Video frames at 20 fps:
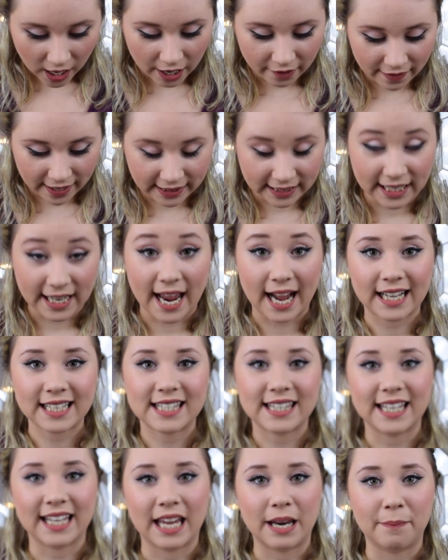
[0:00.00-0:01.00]
All right, the next
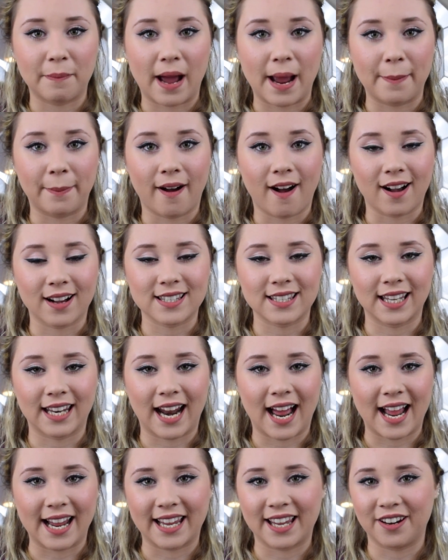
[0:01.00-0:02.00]
thing in my box that
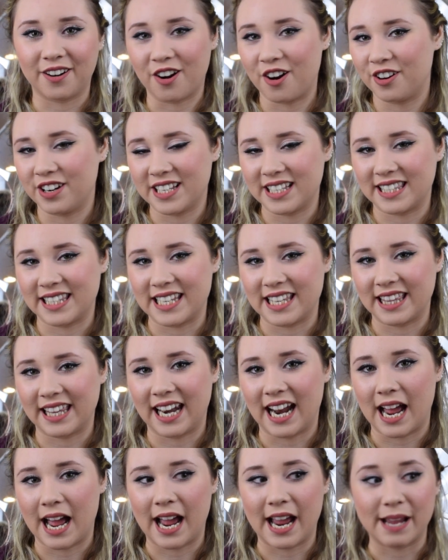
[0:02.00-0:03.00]
I can already see that
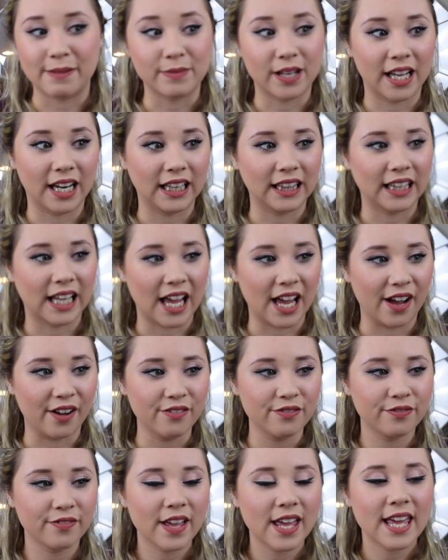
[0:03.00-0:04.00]
I'm gonna
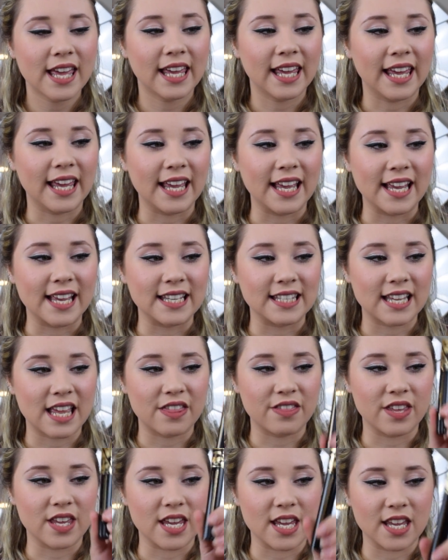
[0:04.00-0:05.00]
love is
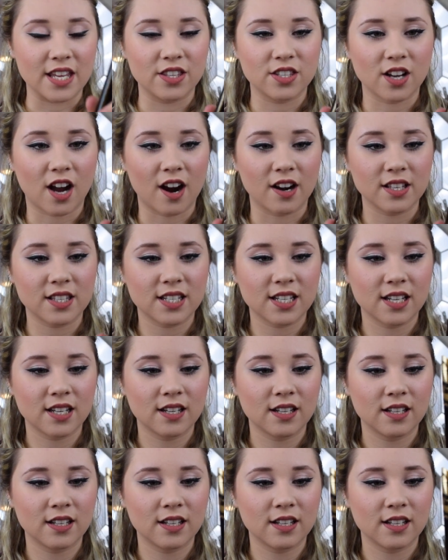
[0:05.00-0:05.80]
the Tarte